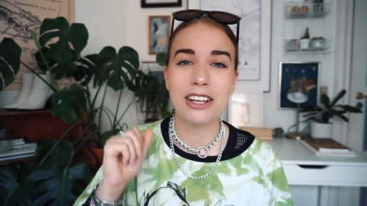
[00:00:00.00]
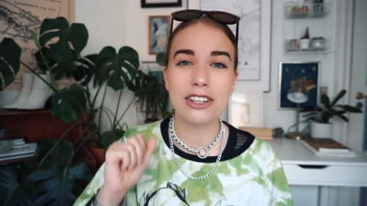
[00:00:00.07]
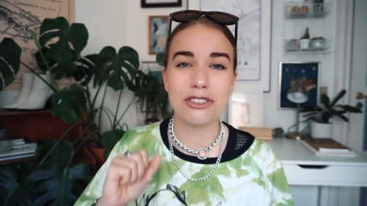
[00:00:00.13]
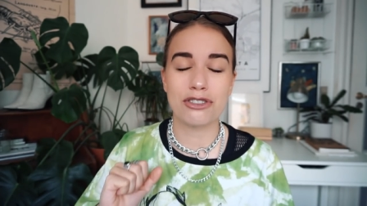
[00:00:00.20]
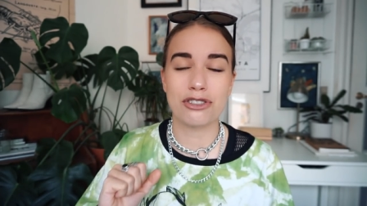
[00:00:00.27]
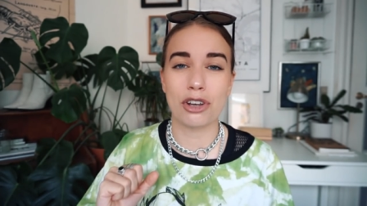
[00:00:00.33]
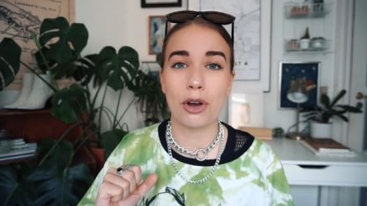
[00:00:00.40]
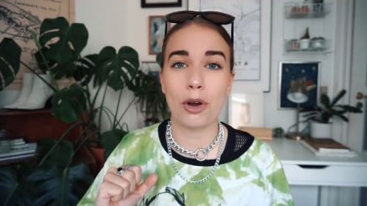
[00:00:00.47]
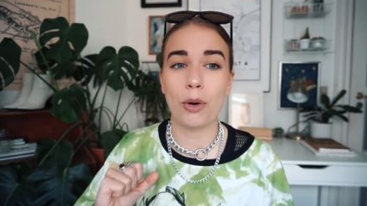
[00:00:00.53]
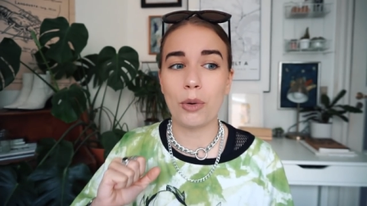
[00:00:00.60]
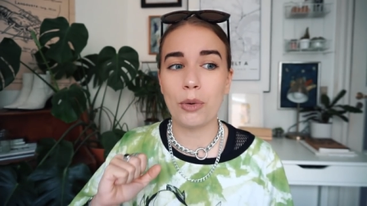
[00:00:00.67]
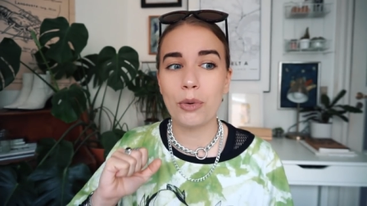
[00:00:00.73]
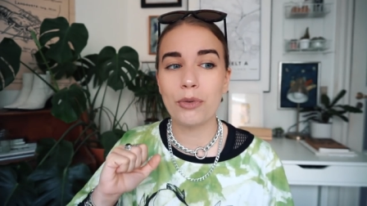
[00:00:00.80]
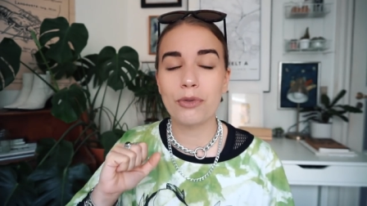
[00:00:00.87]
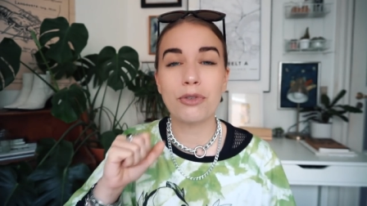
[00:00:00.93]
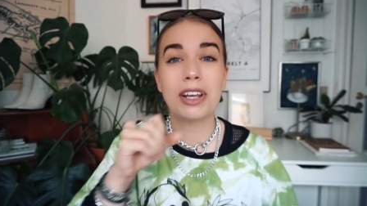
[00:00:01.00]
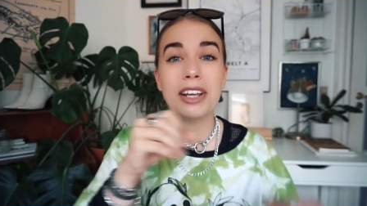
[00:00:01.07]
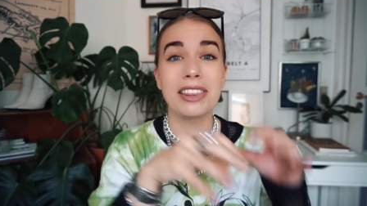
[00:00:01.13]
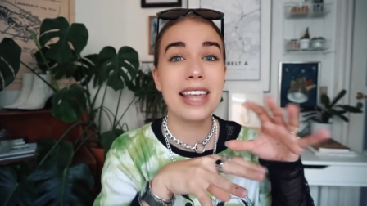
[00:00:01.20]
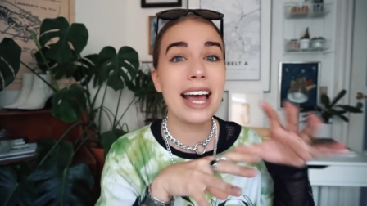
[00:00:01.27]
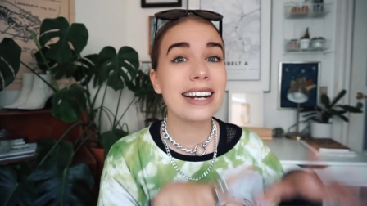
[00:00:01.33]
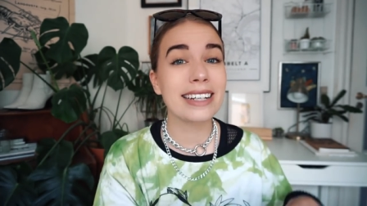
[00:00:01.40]
So
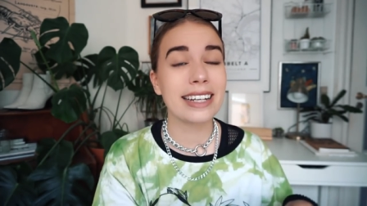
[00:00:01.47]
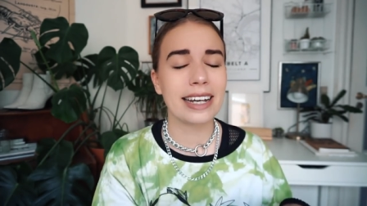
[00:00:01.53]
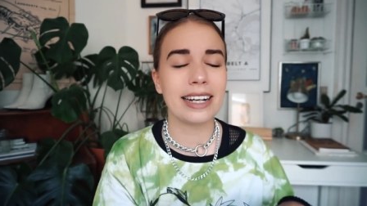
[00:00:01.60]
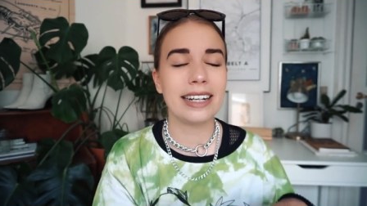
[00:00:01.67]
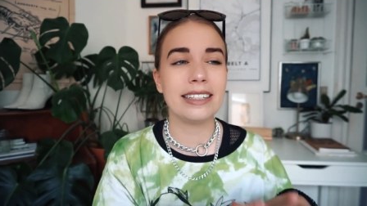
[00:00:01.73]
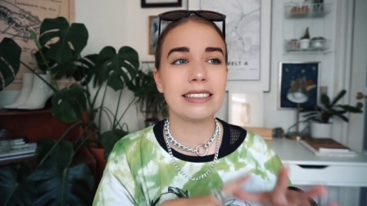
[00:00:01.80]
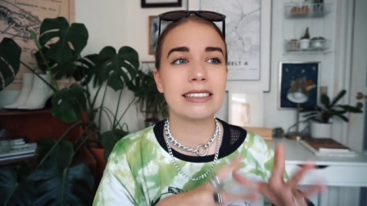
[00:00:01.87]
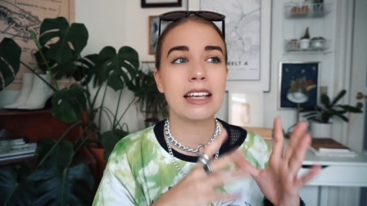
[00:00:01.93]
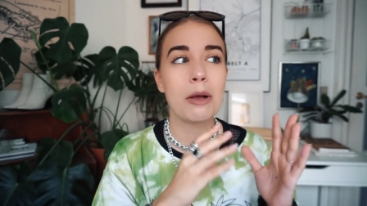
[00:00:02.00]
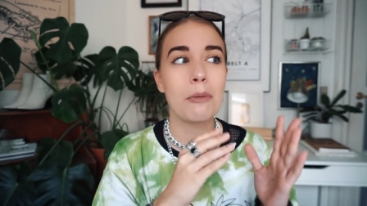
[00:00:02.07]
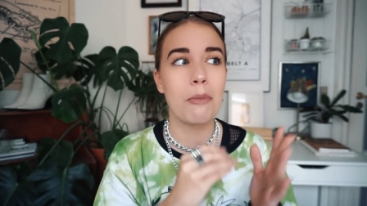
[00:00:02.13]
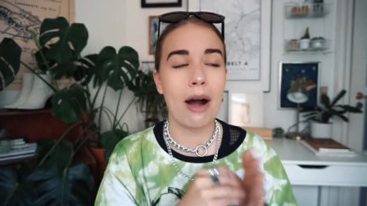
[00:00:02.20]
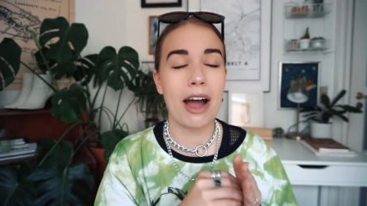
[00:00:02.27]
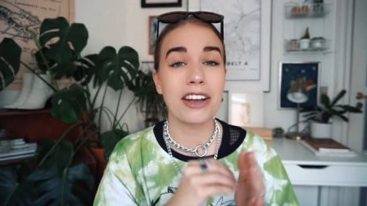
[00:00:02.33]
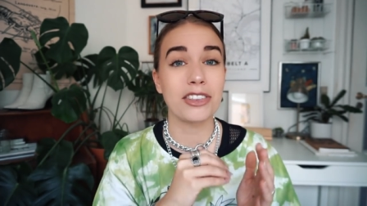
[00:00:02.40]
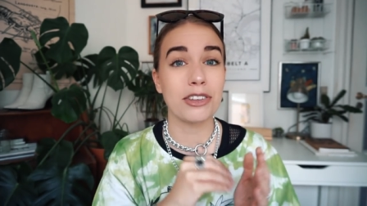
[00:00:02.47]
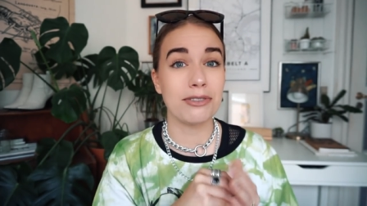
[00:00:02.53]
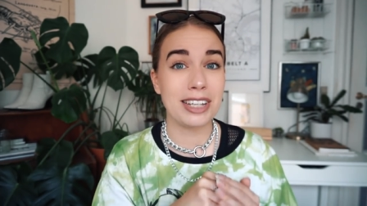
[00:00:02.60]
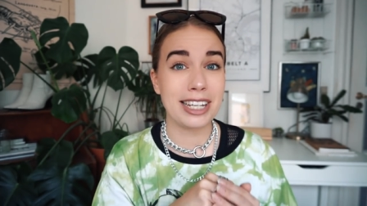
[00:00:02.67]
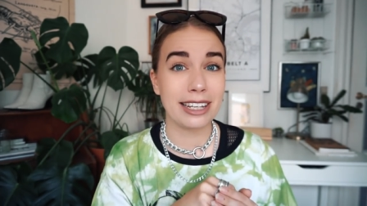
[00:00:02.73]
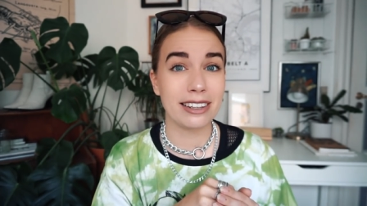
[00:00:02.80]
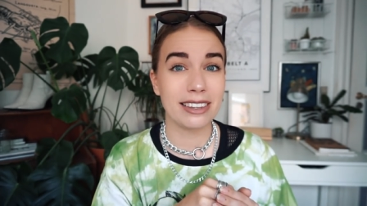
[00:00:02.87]
in that case, buying the
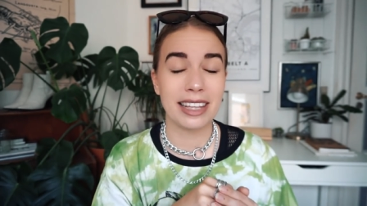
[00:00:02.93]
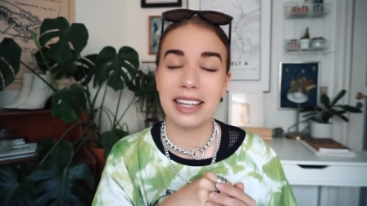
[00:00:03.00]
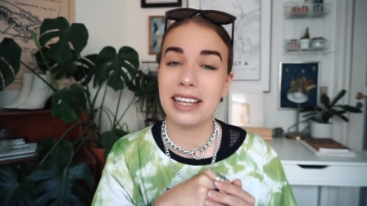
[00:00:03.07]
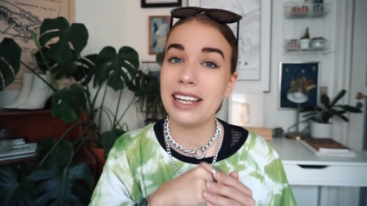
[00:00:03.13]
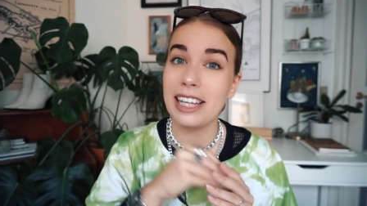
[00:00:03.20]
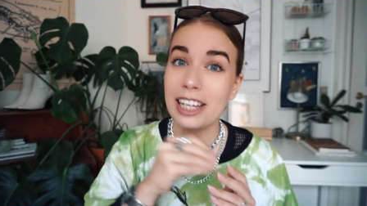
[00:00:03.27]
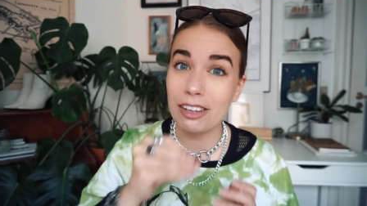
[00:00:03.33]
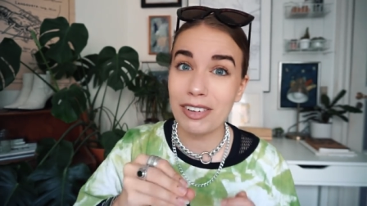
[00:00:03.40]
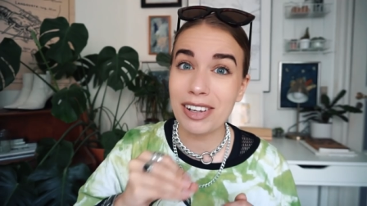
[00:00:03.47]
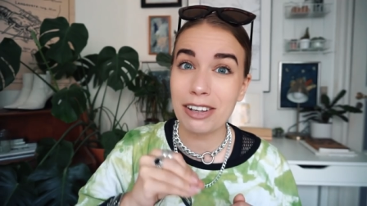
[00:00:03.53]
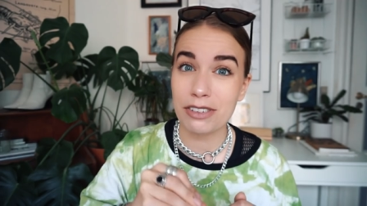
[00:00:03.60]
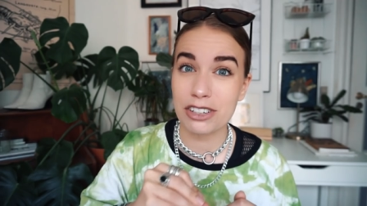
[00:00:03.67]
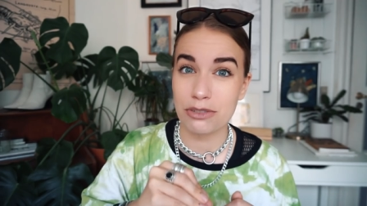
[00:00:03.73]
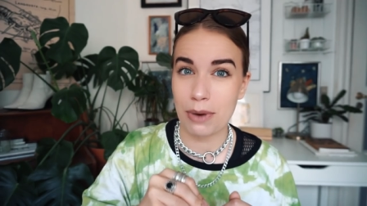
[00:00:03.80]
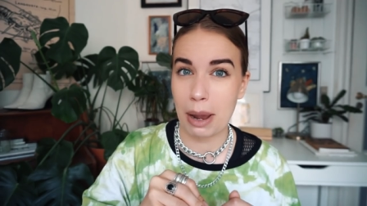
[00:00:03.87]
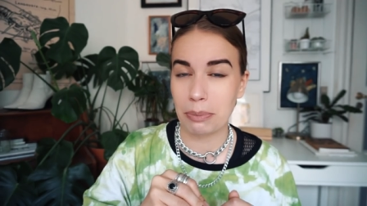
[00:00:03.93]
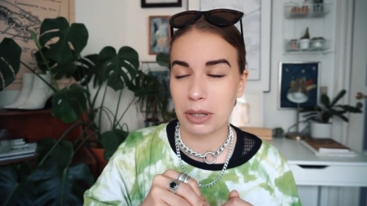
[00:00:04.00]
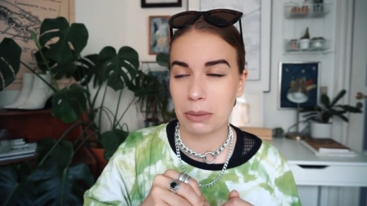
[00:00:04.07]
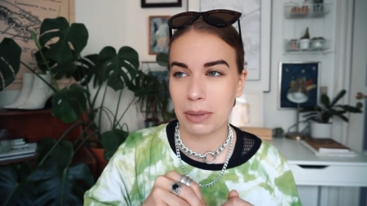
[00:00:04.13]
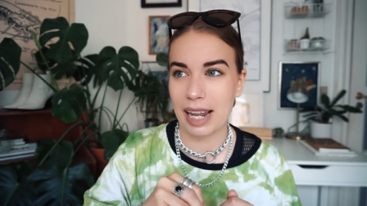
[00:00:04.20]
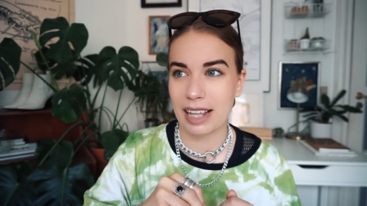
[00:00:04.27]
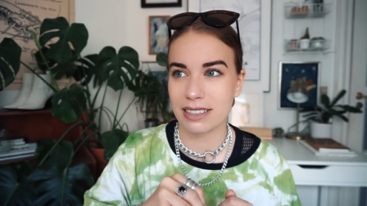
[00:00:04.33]
vegan thing, even if it's wrapped
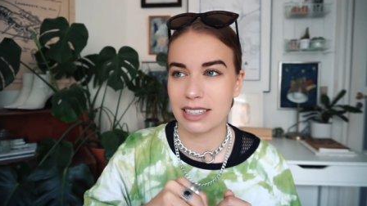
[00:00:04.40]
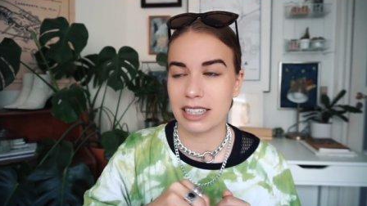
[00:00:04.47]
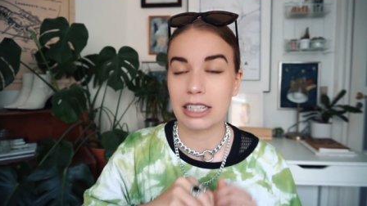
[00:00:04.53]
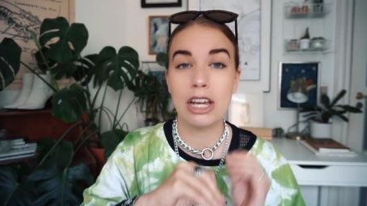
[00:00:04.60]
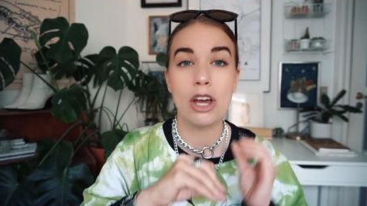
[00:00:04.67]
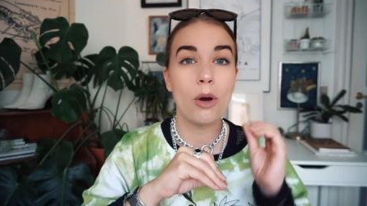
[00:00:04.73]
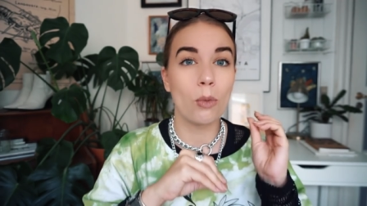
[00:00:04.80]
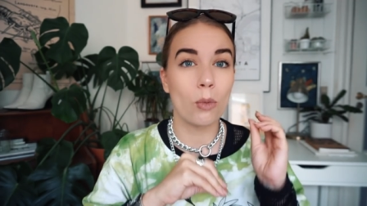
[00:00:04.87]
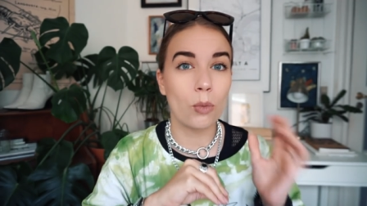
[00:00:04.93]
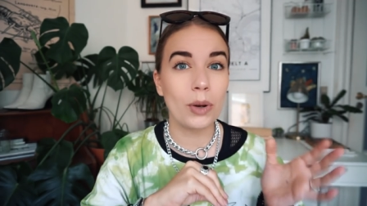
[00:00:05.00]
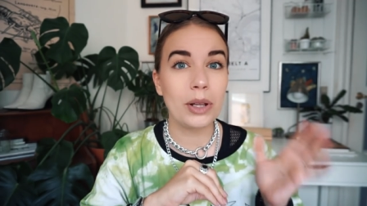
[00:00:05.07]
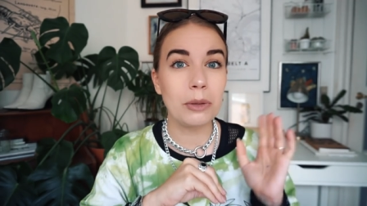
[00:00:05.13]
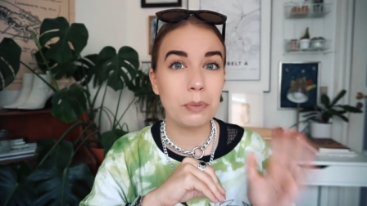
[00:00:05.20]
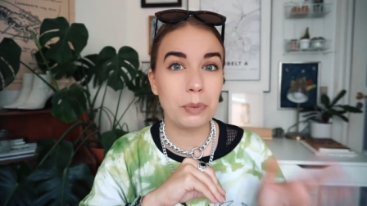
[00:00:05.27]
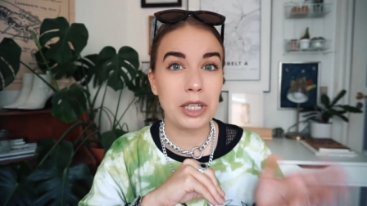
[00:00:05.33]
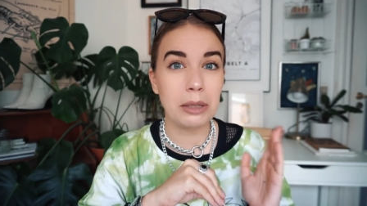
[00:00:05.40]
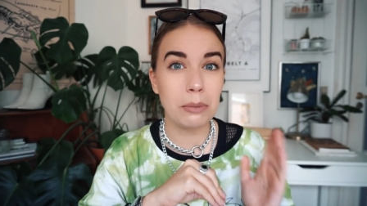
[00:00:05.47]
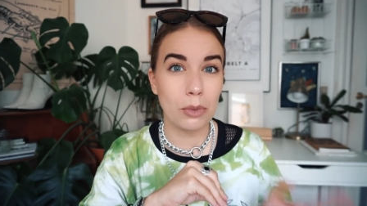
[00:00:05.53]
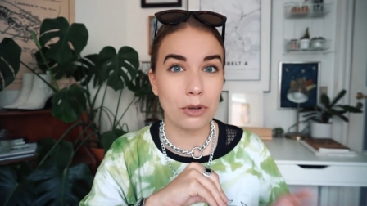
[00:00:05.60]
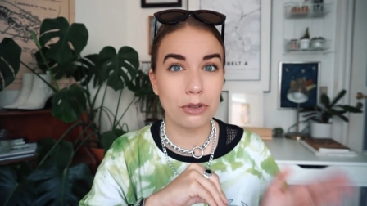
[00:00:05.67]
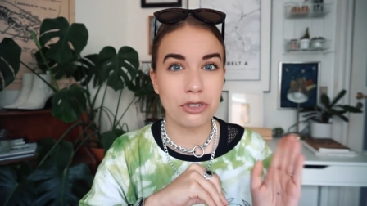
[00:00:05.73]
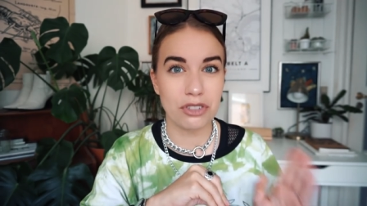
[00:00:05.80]
in plastic, will be
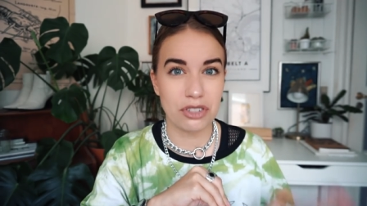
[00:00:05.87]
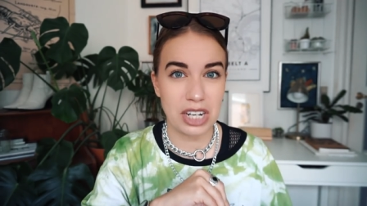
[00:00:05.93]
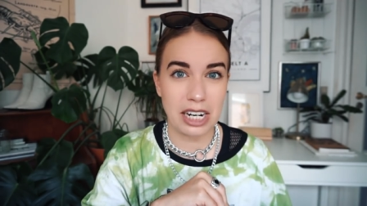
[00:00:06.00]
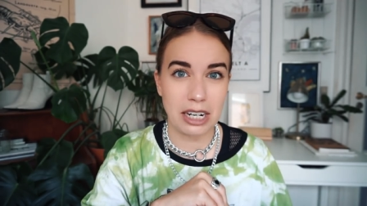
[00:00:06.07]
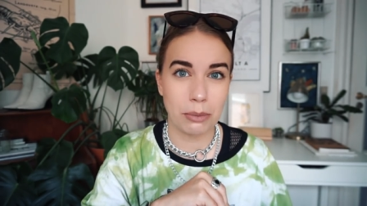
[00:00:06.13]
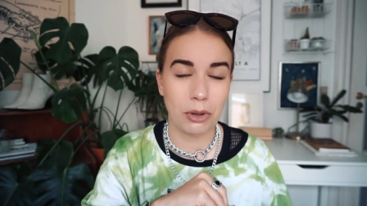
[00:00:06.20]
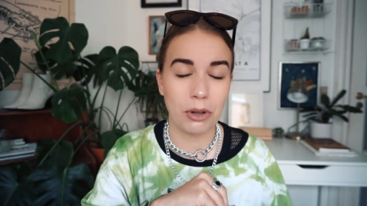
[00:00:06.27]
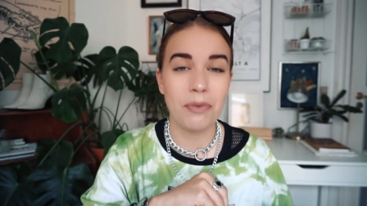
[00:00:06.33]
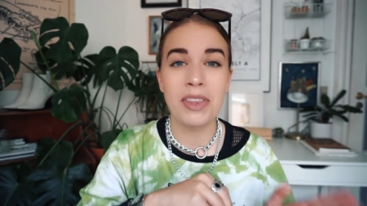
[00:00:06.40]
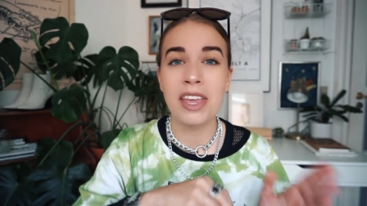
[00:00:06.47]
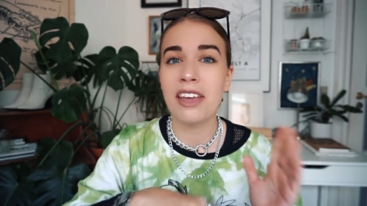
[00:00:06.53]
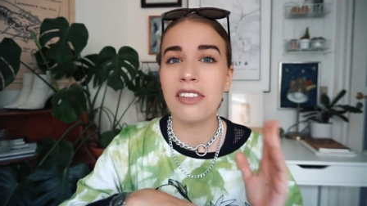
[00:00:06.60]
more sustainable.